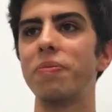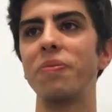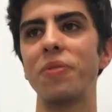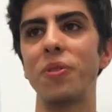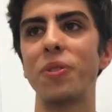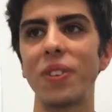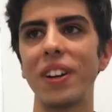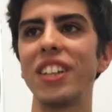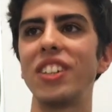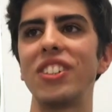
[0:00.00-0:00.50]

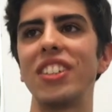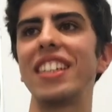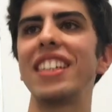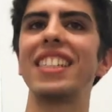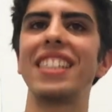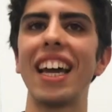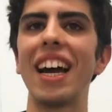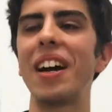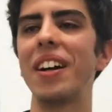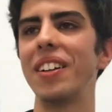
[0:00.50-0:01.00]

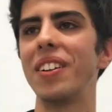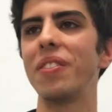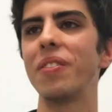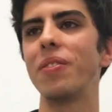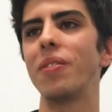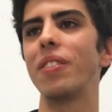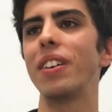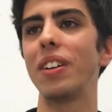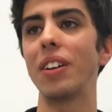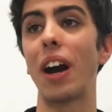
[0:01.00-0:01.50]
Richness, yeah.
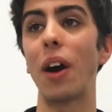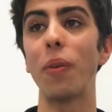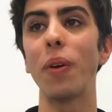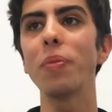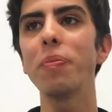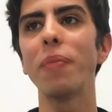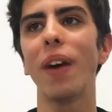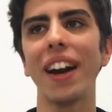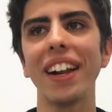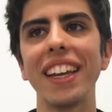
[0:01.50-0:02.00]
But I
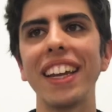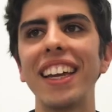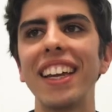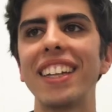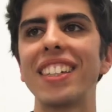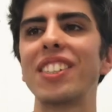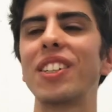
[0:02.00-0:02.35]
want money.